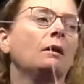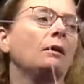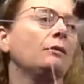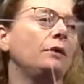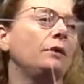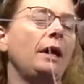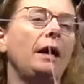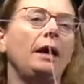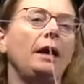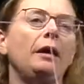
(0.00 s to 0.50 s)

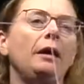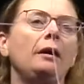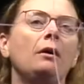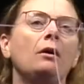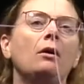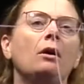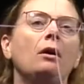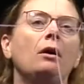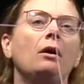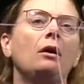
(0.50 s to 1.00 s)
They
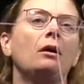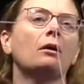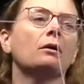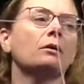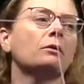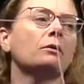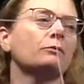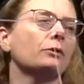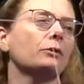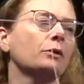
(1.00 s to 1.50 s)
all
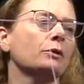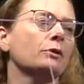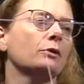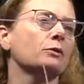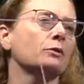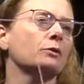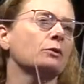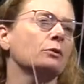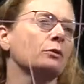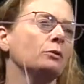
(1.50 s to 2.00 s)

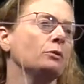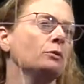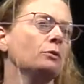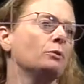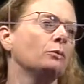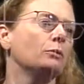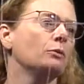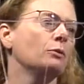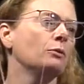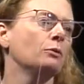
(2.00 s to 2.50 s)
converge
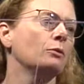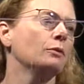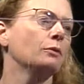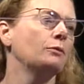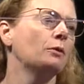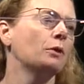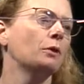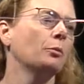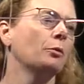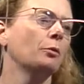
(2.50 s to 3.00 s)
to the
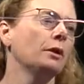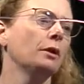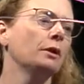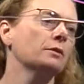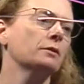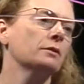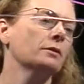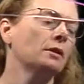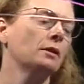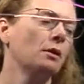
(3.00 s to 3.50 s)
focal point.
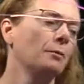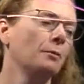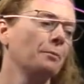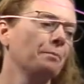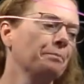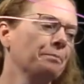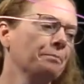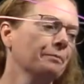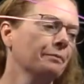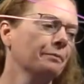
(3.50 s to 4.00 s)
So
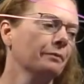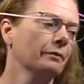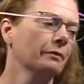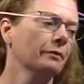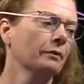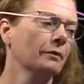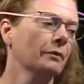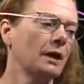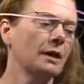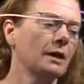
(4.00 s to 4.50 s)

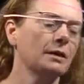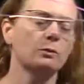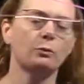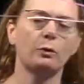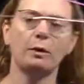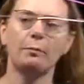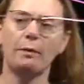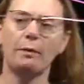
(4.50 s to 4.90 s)
that's one of